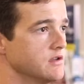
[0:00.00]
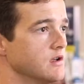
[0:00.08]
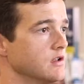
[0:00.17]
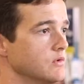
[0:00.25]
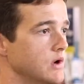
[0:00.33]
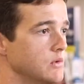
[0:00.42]
and the
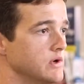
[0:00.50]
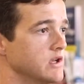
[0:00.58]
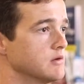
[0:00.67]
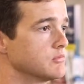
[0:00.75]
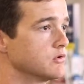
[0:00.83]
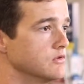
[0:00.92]
only way we
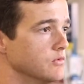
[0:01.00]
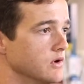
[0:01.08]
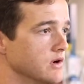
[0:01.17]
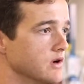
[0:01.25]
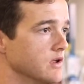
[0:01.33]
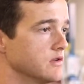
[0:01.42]
can improve
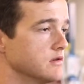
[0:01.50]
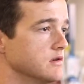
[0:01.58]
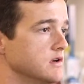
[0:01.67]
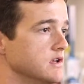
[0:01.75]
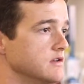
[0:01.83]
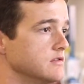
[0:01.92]
one another
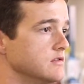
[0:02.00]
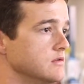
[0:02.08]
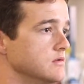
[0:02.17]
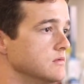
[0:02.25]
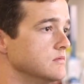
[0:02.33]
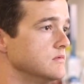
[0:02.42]
is
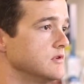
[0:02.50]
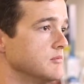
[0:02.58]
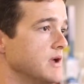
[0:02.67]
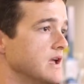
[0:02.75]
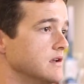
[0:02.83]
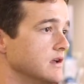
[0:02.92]
to
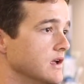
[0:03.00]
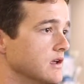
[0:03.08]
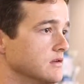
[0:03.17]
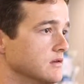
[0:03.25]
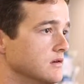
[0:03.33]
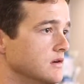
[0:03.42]
band
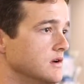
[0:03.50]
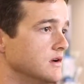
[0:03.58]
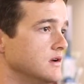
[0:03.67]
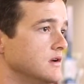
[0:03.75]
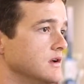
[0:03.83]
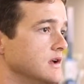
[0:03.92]
together
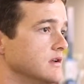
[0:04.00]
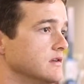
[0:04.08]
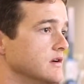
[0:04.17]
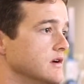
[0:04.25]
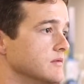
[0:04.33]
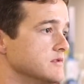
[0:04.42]

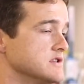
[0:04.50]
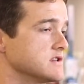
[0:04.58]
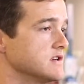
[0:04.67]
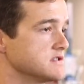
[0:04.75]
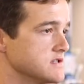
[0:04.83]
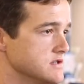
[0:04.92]
and
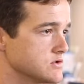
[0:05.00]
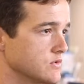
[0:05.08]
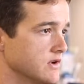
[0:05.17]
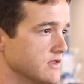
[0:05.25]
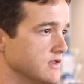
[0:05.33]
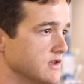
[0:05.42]
discuss these sort of